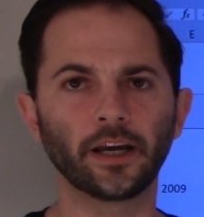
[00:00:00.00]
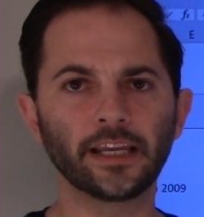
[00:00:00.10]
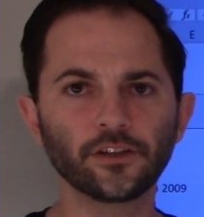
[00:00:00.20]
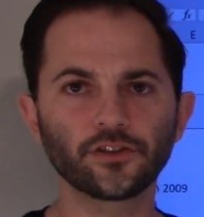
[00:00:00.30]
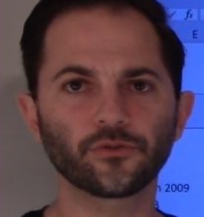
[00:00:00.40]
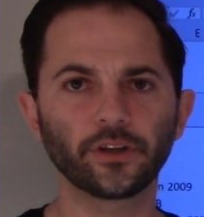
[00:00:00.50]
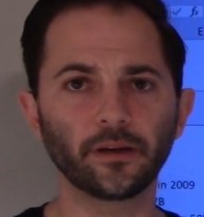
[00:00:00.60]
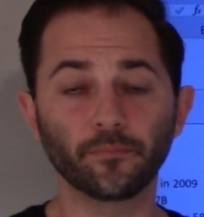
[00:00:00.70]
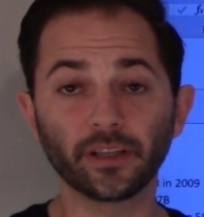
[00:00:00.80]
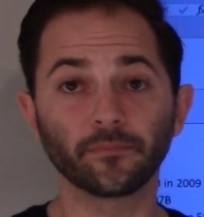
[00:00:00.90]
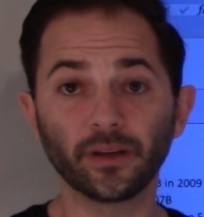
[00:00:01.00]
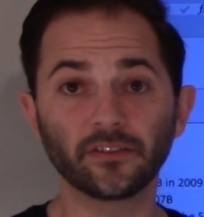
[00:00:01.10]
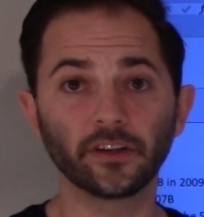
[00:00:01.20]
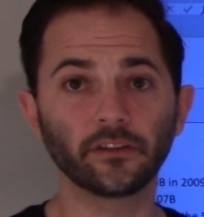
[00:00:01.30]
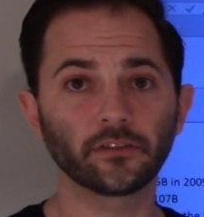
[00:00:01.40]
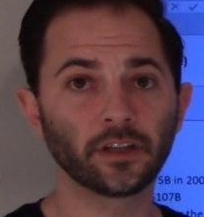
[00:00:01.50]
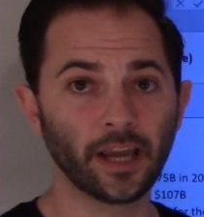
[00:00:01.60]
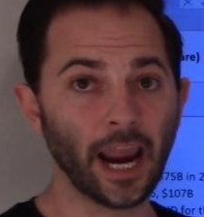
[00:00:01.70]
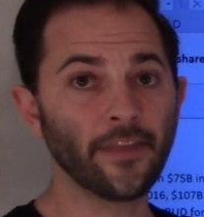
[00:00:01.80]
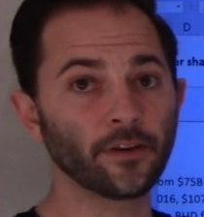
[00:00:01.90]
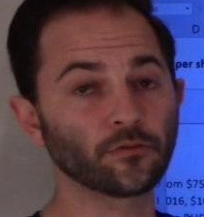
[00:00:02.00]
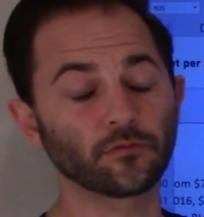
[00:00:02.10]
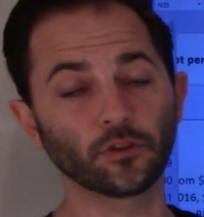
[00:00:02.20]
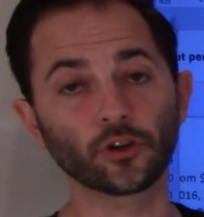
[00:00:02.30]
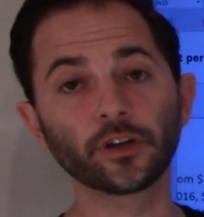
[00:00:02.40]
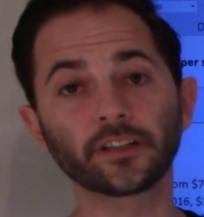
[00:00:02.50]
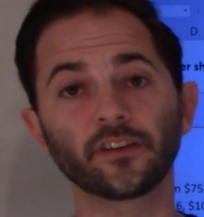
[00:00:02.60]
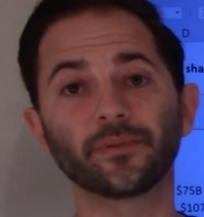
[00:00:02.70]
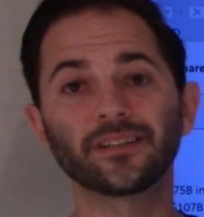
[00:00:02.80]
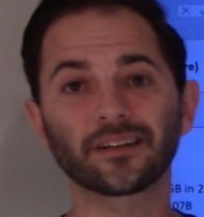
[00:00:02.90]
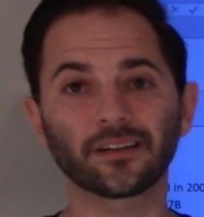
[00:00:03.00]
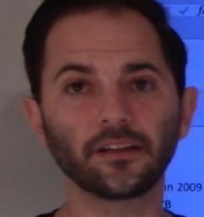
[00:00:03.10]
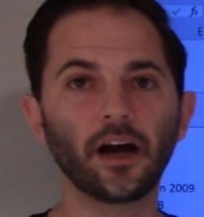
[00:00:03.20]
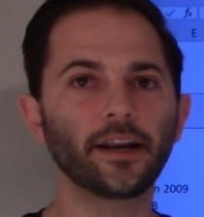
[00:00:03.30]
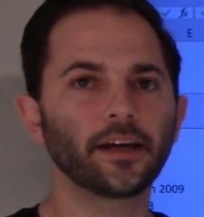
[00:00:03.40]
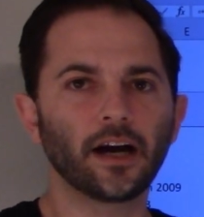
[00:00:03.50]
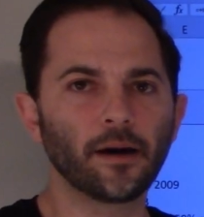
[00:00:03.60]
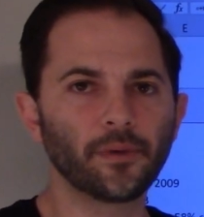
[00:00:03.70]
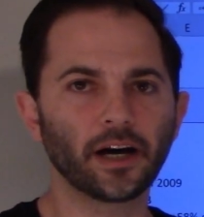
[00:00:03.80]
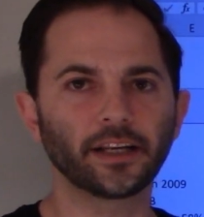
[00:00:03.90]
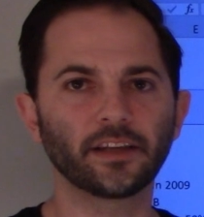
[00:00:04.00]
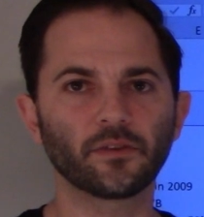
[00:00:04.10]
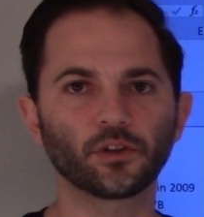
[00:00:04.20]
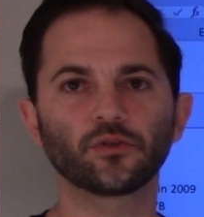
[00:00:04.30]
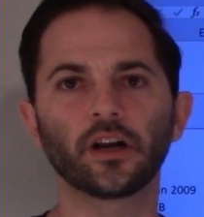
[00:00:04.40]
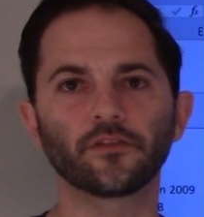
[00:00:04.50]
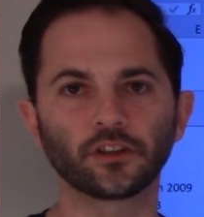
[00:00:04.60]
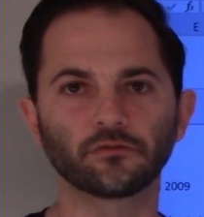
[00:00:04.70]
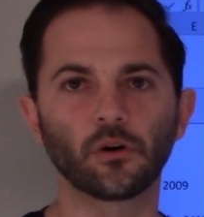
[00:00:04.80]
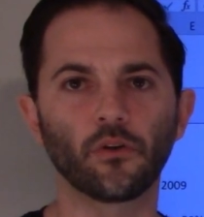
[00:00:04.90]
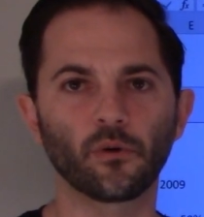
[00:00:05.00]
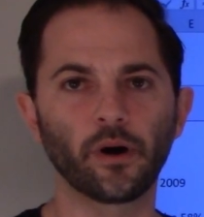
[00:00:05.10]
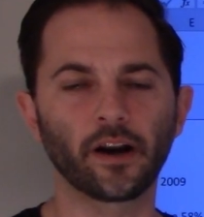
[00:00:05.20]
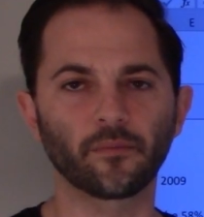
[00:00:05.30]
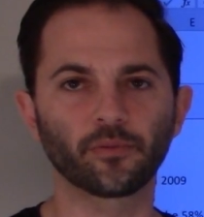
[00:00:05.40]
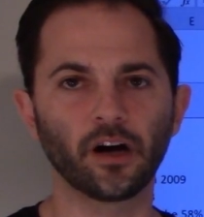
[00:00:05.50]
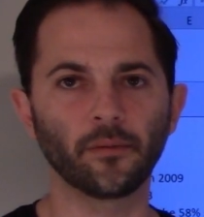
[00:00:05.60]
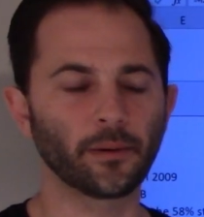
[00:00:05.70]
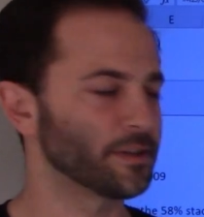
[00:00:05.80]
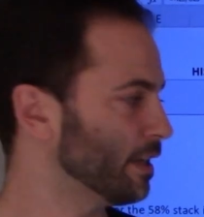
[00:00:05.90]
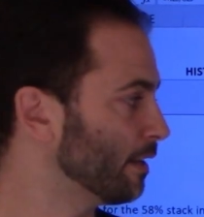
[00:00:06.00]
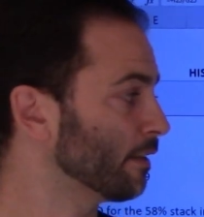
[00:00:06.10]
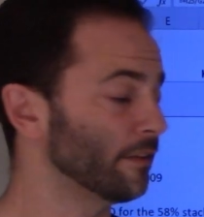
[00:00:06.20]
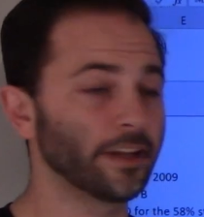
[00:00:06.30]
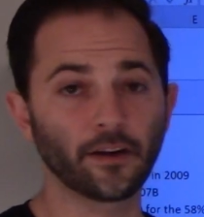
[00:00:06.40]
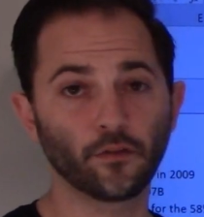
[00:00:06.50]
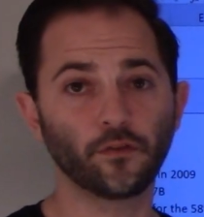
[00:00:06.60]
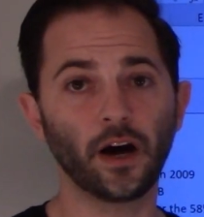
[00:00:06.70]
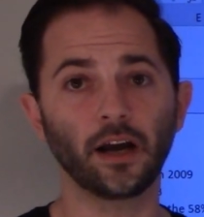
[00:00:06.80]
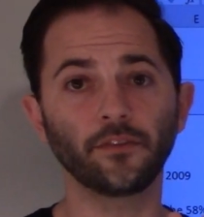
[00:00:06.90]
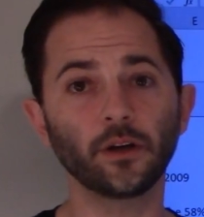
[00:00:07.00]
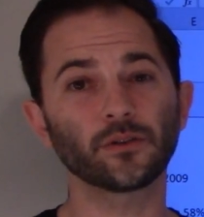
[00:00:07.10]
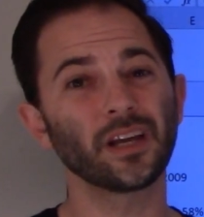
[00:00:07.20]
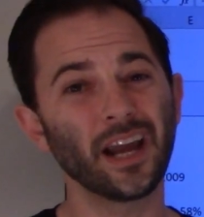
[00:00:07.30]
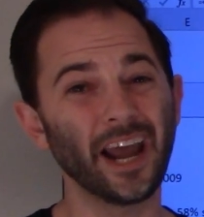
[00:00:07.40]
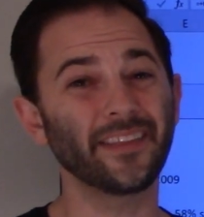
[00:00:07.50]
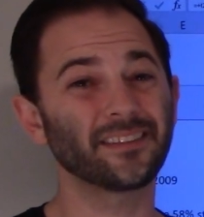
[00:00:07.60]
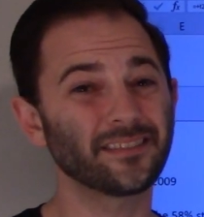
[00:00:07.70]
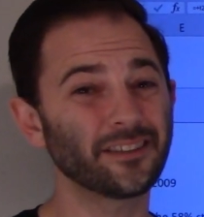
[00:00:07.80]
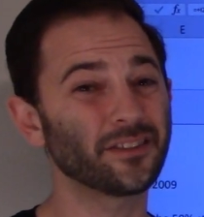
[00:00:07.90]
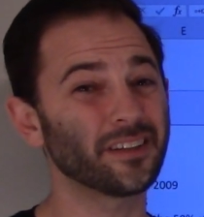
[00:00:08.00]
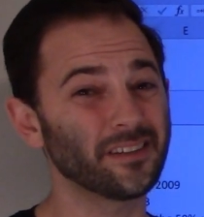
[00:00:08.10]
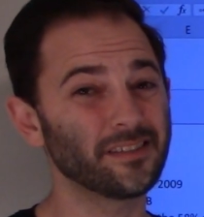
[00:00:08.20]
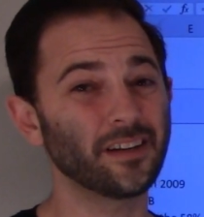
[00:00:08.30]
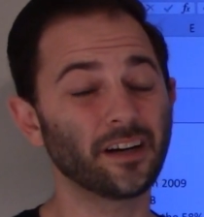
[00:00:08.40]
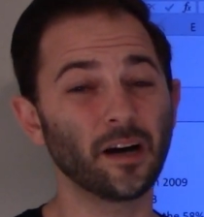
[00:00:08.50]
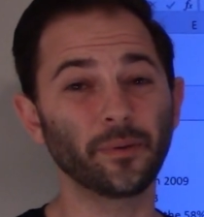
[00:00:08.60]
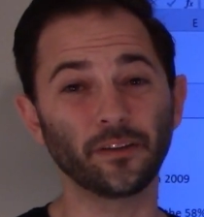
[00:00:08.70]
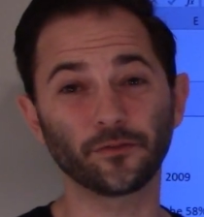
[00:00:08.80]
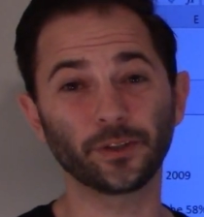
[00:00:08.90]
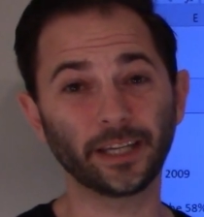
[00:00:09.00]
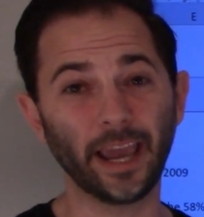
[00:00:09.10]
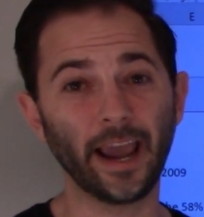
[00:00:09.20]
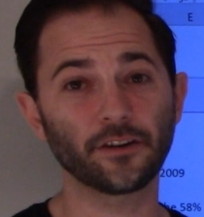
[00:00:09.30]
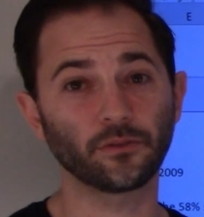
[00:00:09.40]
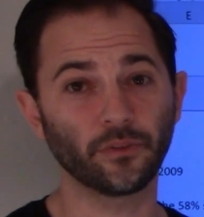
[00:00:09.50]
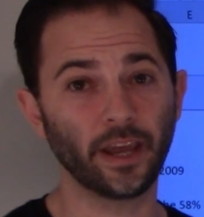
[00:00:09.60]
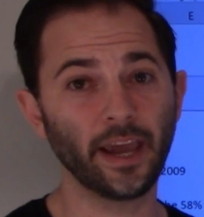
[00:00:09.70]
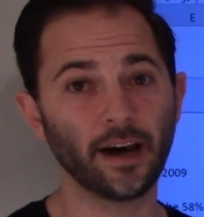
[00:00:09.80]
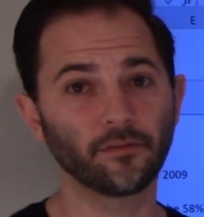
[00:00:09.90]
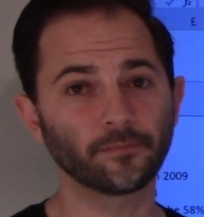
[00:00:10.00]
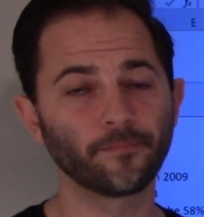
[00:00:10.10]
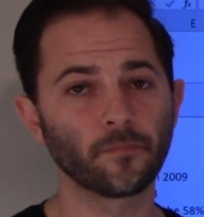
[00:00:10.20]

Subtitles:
industry, a business, and that earnings have been declining, I'm not going to give them credit to grow their way out of a problem. I'm going to say it's going to take 5 years, and it's essentially going to suck up any free cash flow they have.